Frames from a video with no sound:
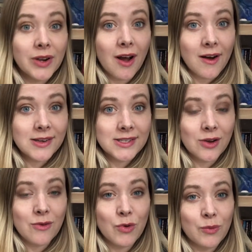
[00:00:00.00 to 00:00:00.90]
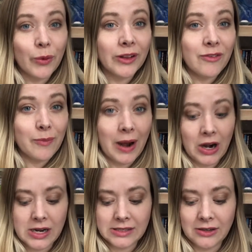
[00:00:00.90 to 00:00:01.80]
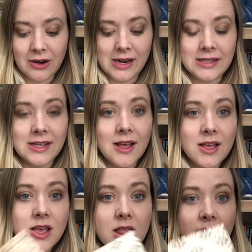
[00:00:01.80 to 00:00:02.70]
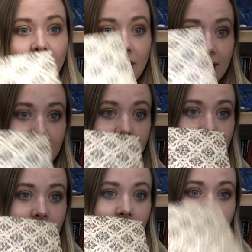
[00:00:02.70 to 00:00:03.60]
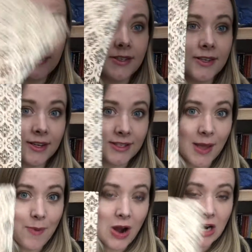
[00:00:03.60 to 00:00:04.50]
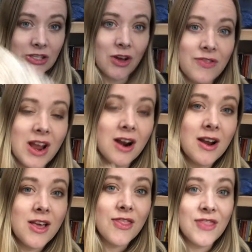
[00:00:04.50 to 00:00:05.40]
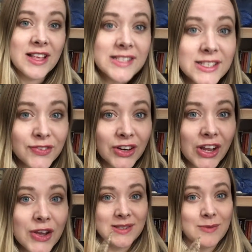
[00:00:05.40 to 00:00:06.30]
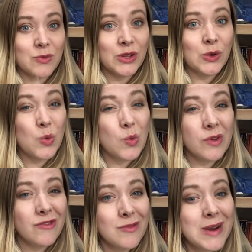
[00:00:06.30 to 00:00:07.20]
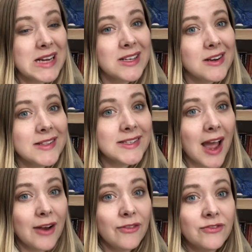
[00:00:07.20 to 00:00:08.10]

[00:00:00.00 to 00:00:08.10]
but also, more importantly for parents and guardians, this. It'll say parents on there. This is for you. There's some really cool information inside.